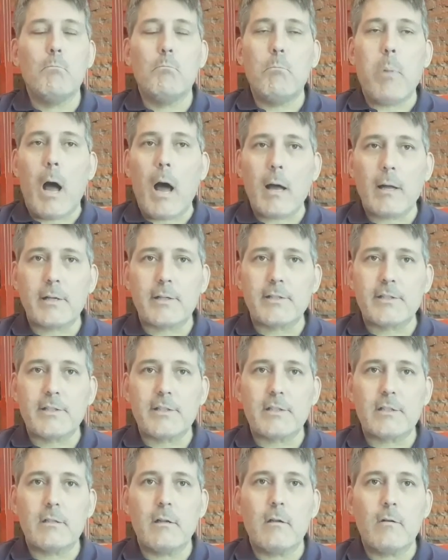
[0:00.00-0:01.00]

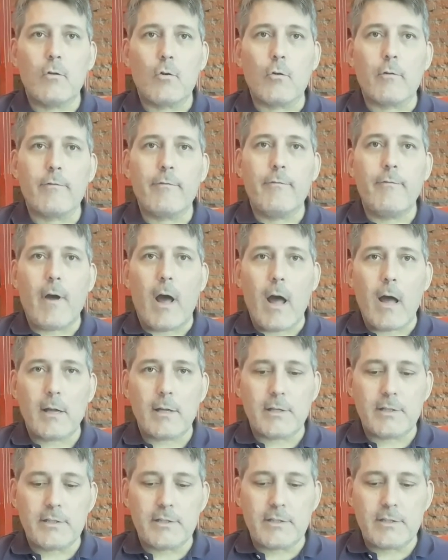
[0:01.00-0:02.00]
box or
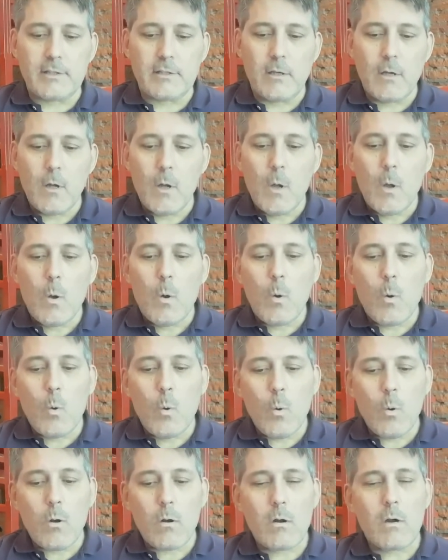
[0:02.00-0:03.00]
fox,
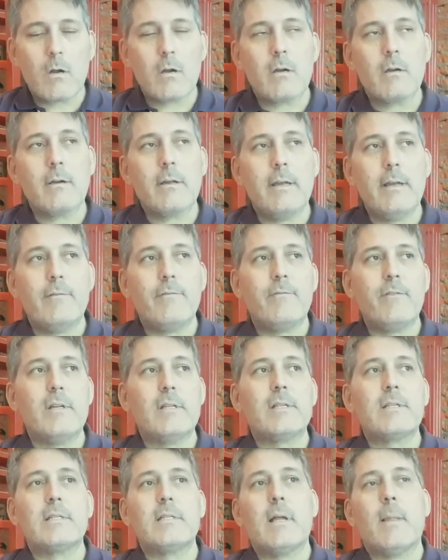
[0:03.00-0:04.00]
or if
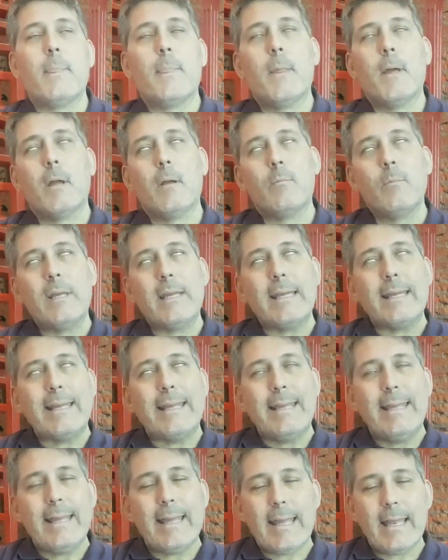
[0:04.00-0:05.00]
it's at the
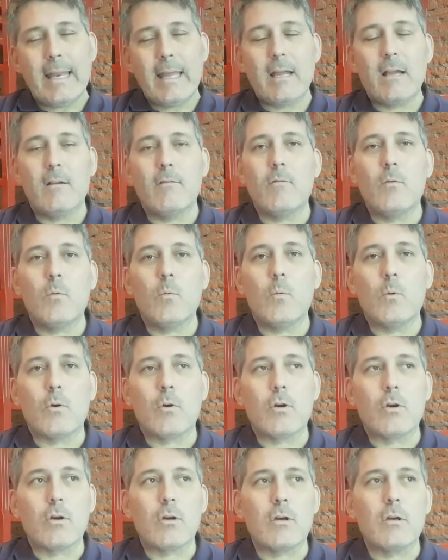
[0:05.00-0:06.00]
beginning of a
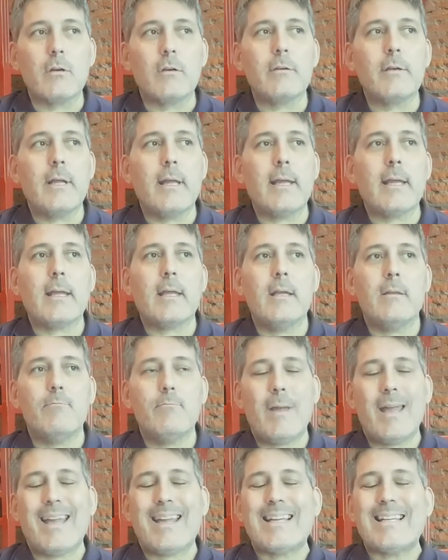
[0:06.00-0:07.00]
word, it
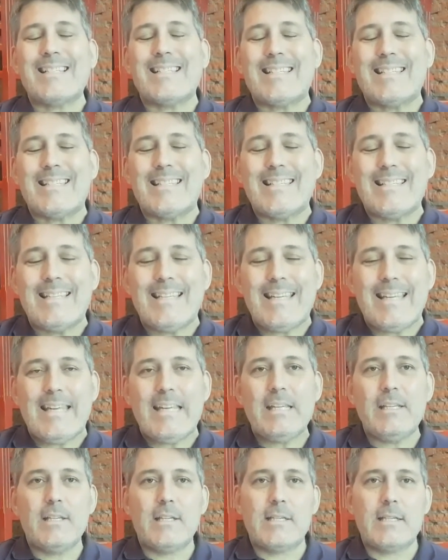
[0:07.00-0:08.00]
can make a
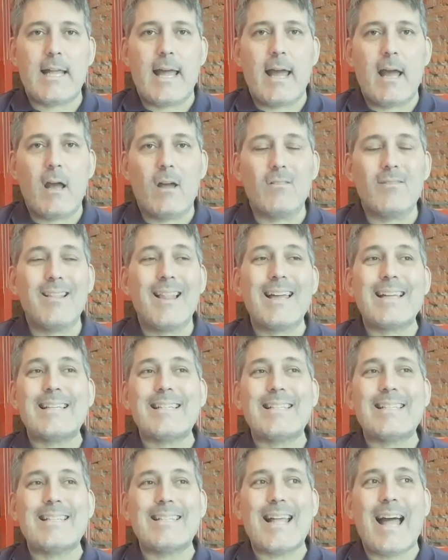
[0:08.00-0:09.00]
Z sound,
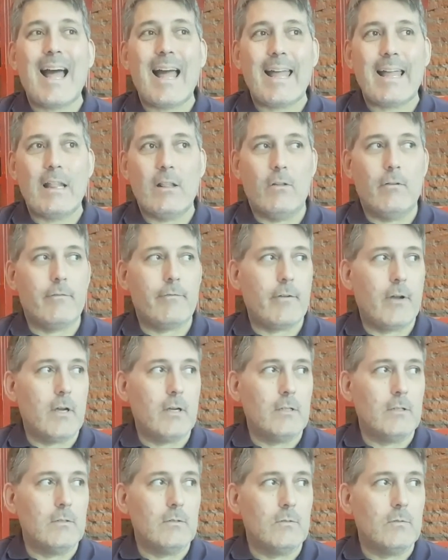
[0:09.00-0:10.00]
like
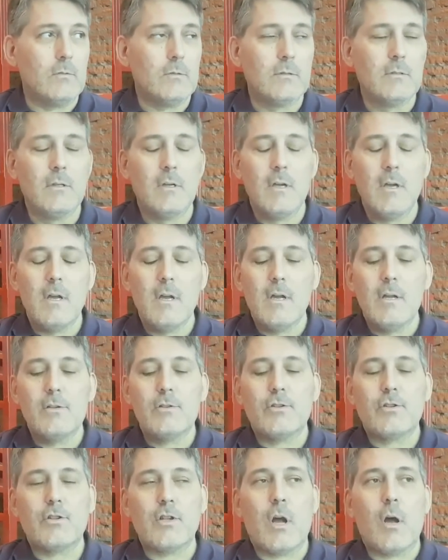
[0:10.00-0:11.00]
xylophone.
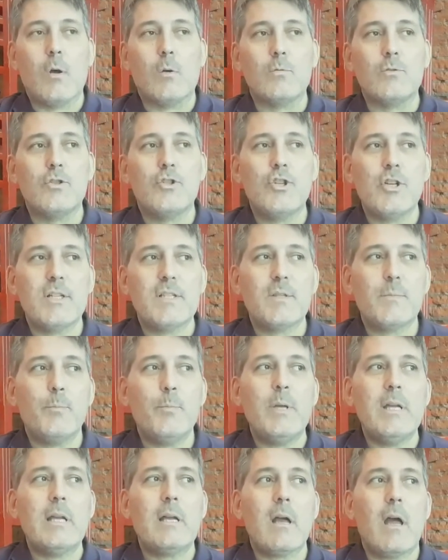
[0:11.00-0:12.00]
So
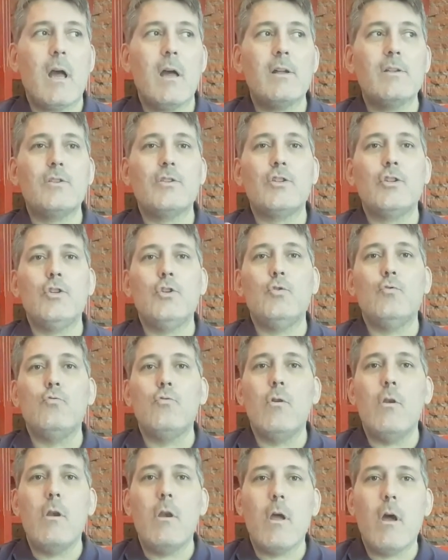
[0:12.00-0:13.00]
just because you
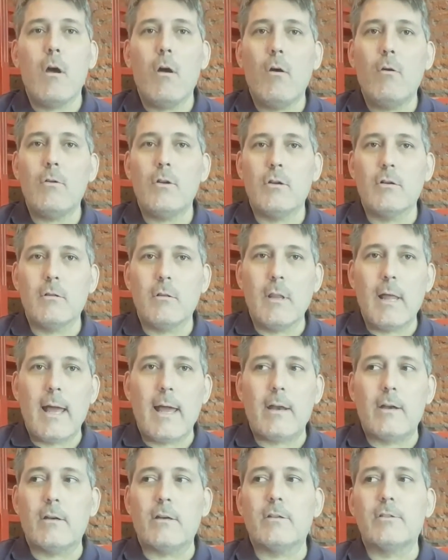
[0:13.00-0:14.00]
know your
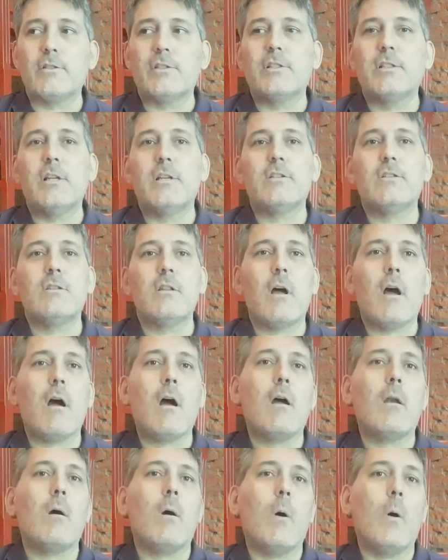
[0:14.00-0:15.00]
letters does
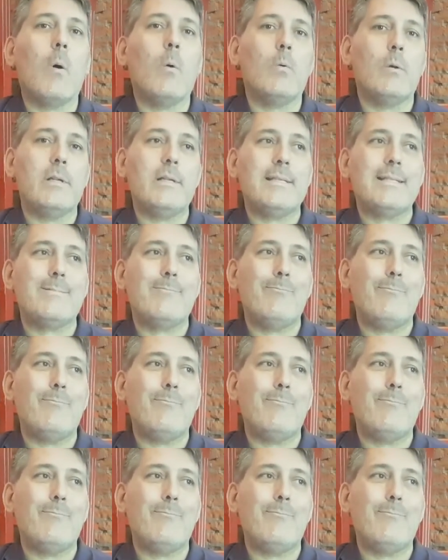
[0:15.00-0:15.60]
not always